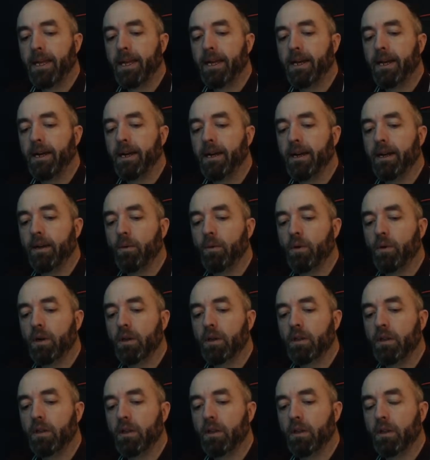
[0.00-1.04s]
I
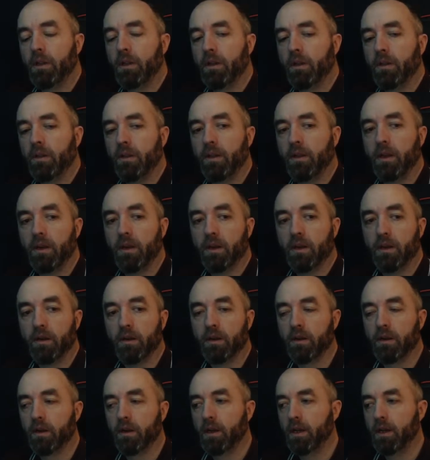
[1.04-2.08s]
worked in the theatre
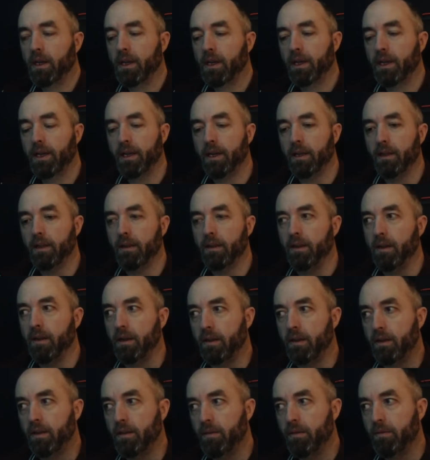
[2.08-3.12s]
and
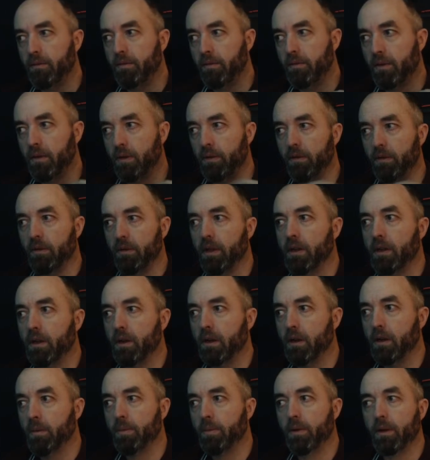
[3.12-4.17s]
down the red
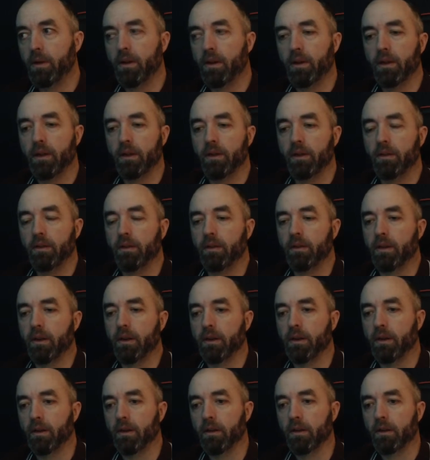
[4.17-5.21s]
carpet, and
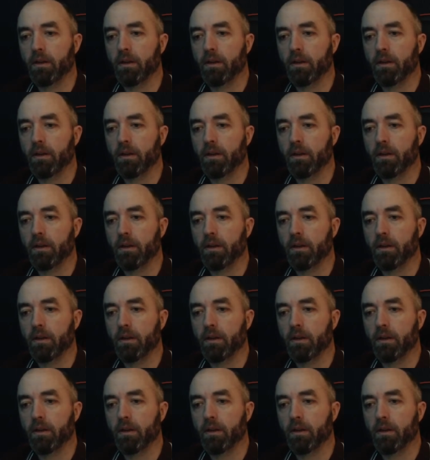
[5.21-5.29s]
I